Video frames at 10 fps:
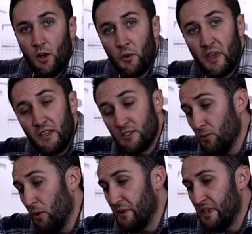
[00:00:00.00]
Okay,
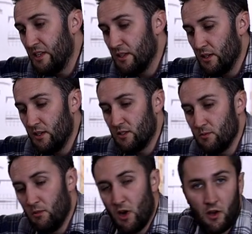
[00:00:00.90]
so what we need is
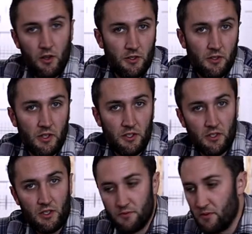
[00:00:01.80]
markers on each
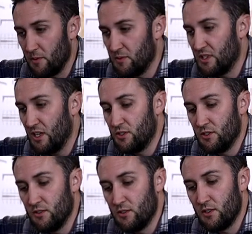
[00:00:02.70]
of these frame
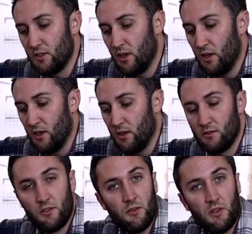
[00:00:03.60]
stations uh,
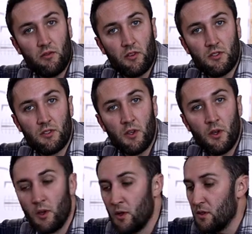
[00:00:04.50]
to give us
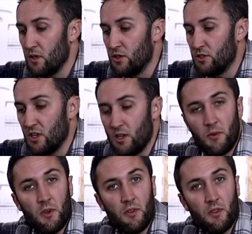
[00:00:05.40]
the
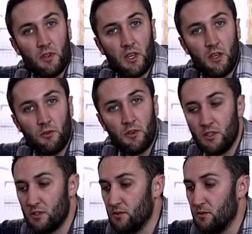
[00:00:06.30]
shape that the keel
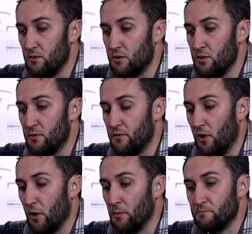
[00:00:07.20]
needs to, to
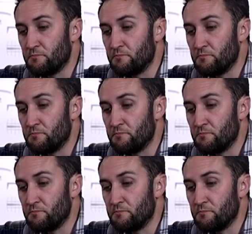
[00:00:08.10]
follow.